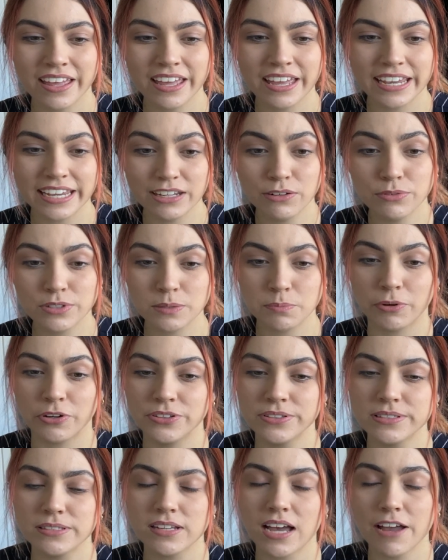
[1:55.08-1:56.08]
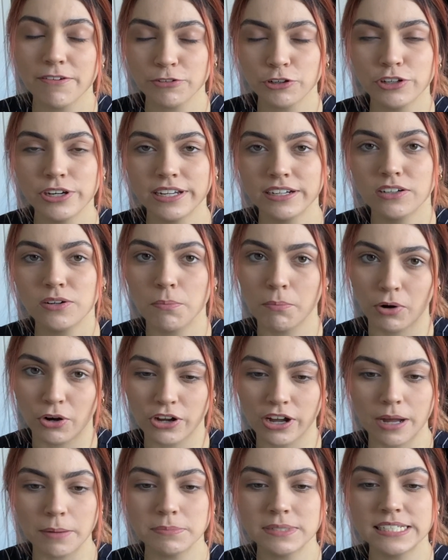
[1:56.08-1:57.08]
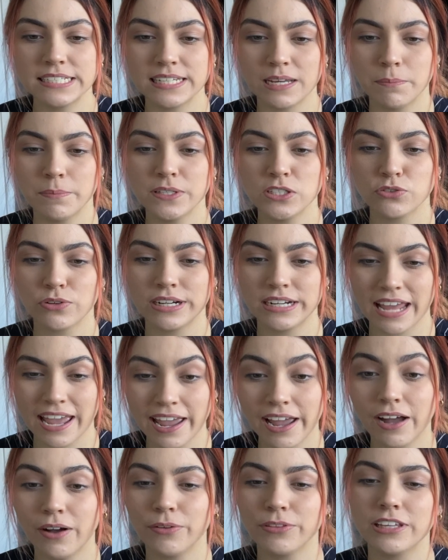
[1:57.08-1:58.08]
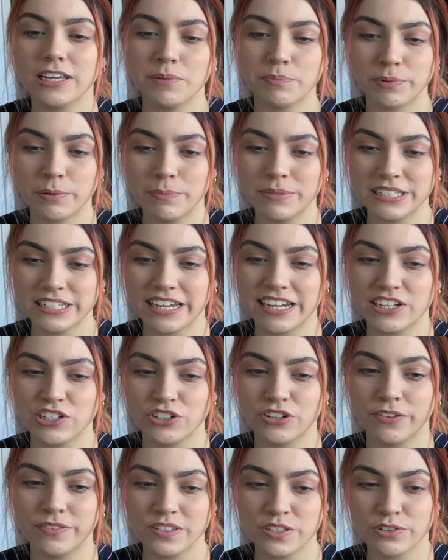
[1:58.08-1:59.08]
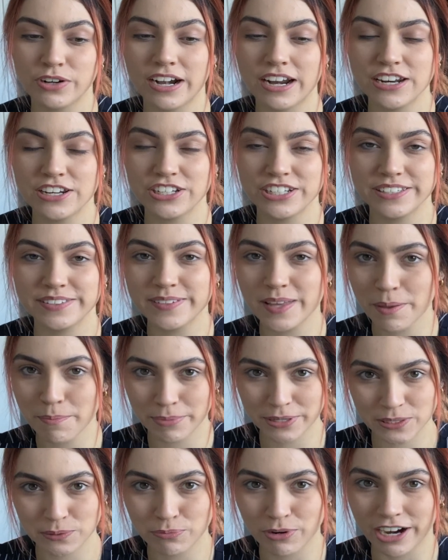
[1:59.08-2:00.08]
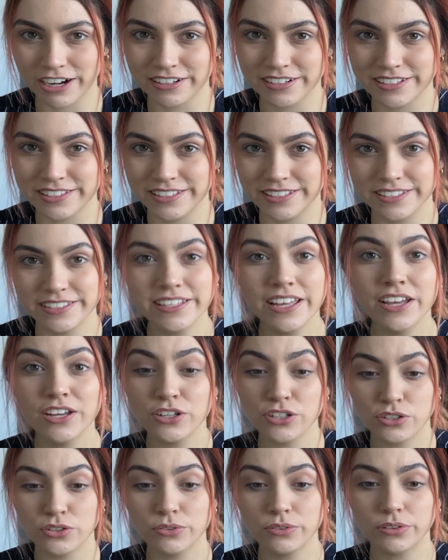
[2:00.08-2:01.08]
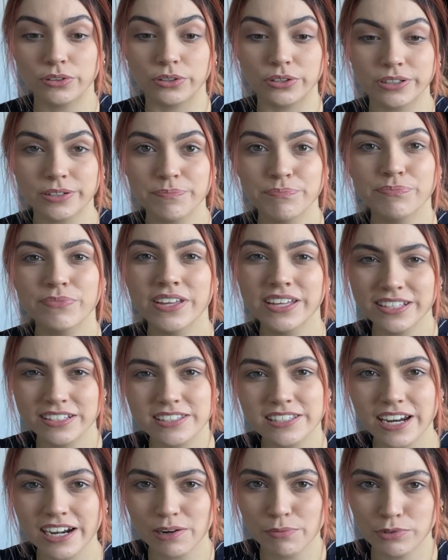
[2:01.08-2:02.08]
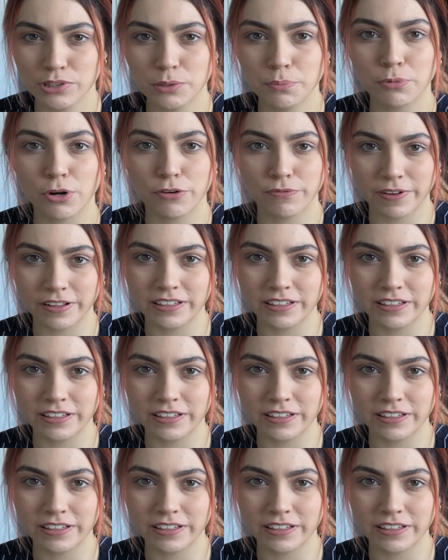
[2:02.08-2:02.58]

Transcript: In response, I've created a mock-up to demonstrate how the implementation of strategies and best practices should look, starting with the profile